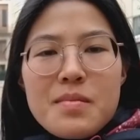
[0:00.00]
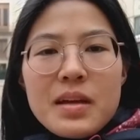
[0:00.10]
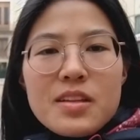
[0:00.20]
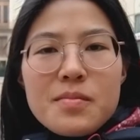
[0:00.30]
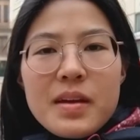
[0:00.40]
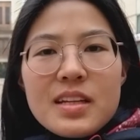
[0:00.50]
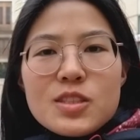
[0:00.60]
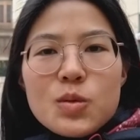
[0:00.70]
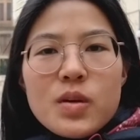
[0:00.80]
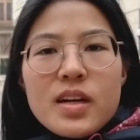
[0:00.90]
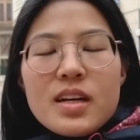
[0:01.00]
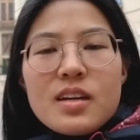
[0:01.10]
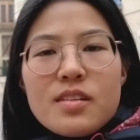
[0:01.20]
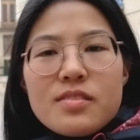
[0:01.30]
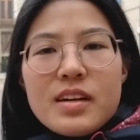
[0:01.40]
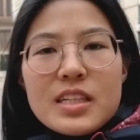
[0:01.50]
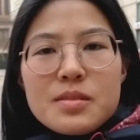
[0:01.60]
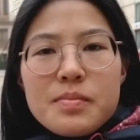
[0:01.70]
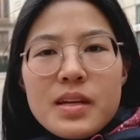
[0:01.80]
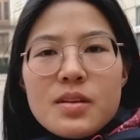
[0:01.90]
at the main square of
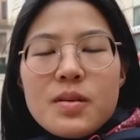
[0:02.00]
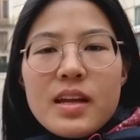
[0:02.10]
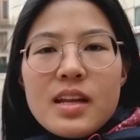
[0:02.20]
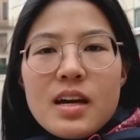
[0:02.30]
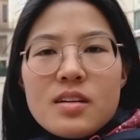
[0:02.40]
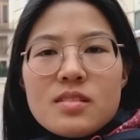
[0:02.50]
Caspe right now.